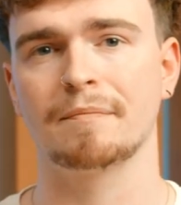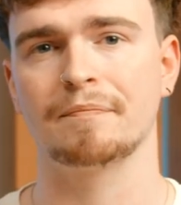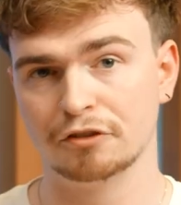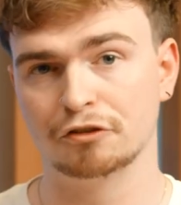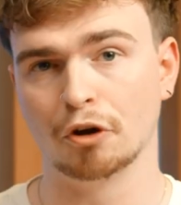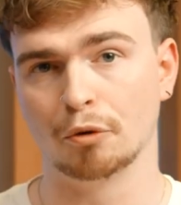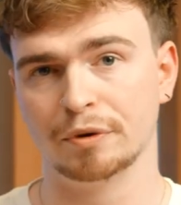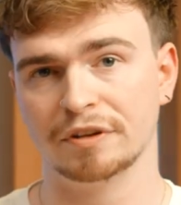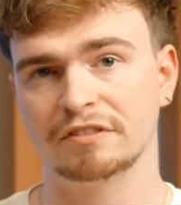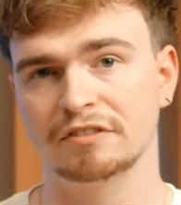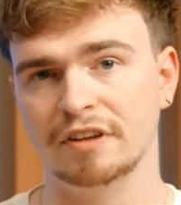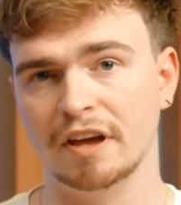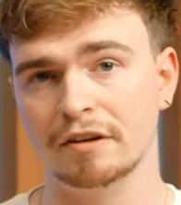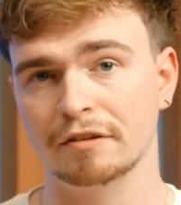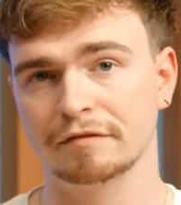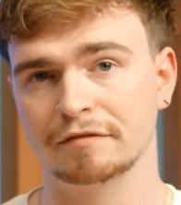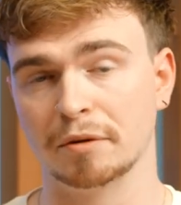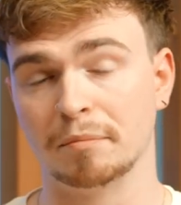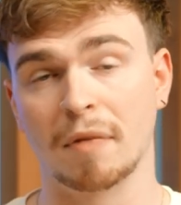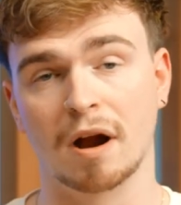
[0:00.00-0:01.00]
So instead
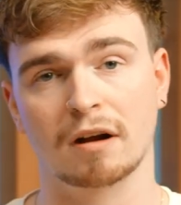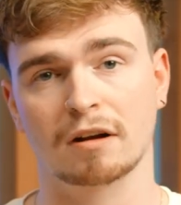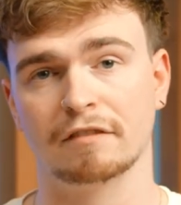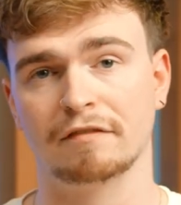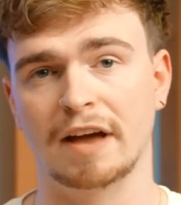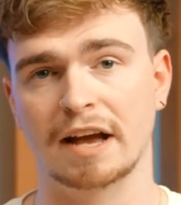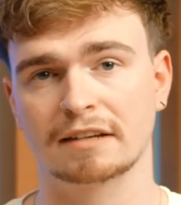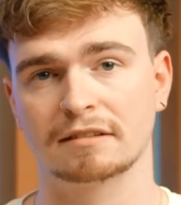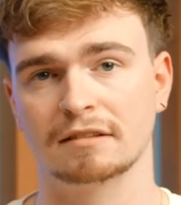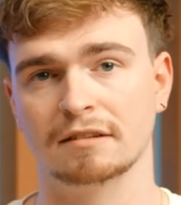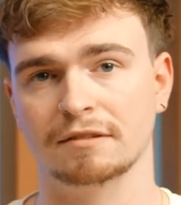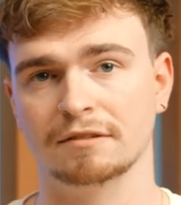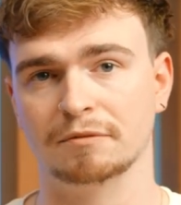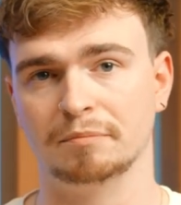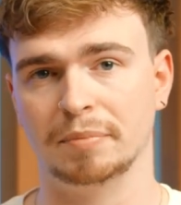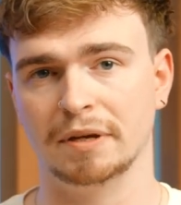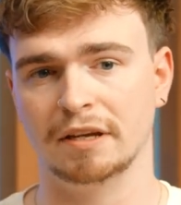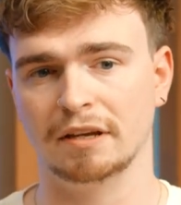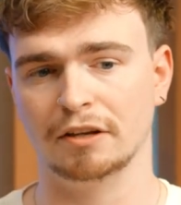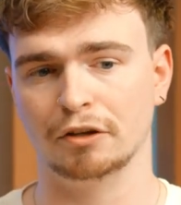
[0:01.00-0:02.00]
of the mark of excellence
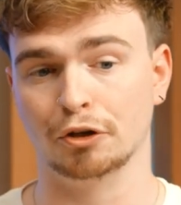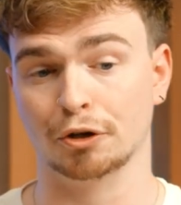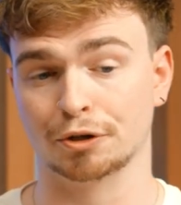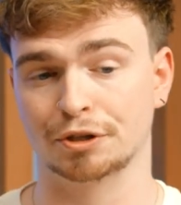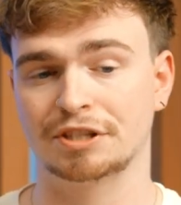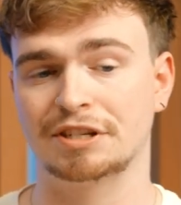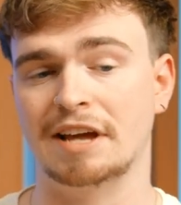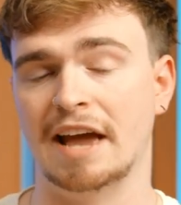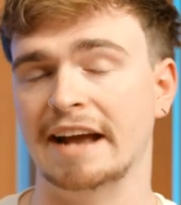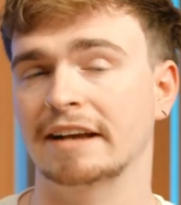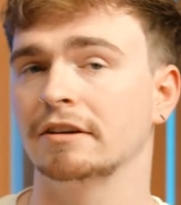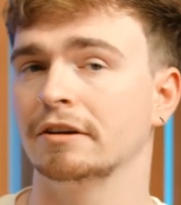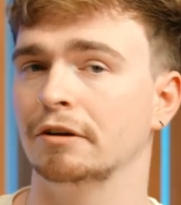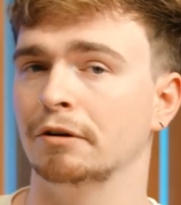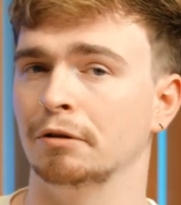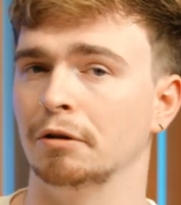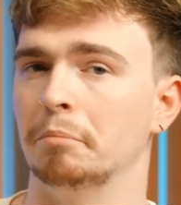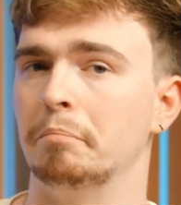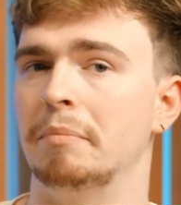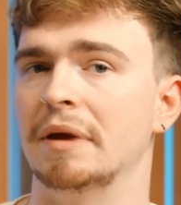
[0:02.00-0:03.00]
being your
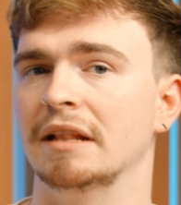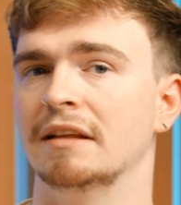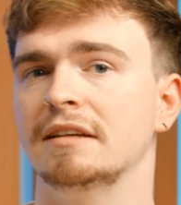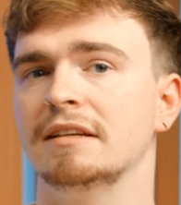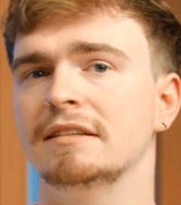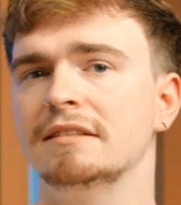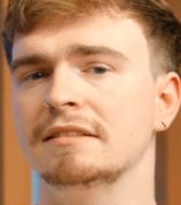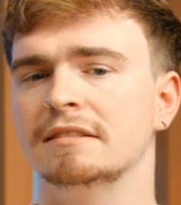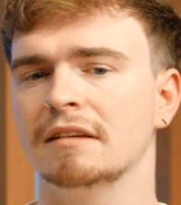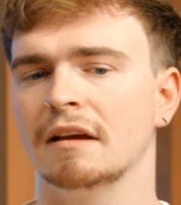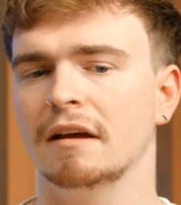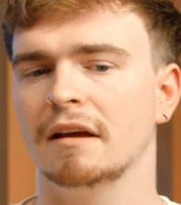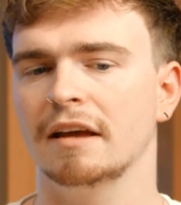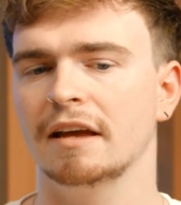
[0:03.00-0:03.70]
technical abilities,